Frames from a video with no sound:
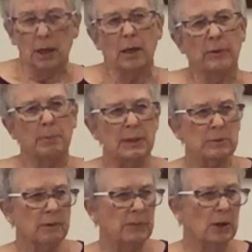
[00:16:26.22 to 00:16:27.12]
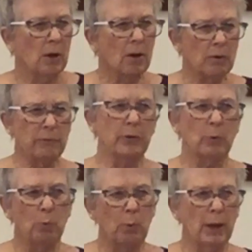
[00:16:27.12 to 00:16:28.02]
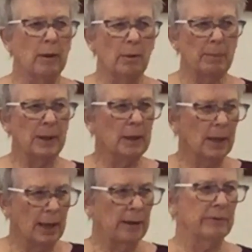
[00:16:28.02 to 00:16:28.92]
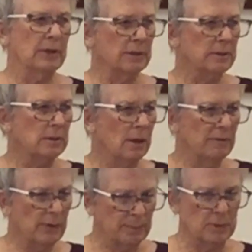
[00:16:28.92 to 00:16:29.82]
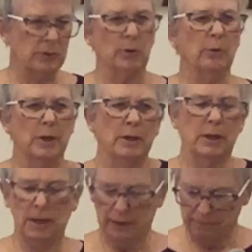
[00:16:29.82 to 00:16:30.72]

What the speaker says: In the midst of the overwhelming evidence of absurdity,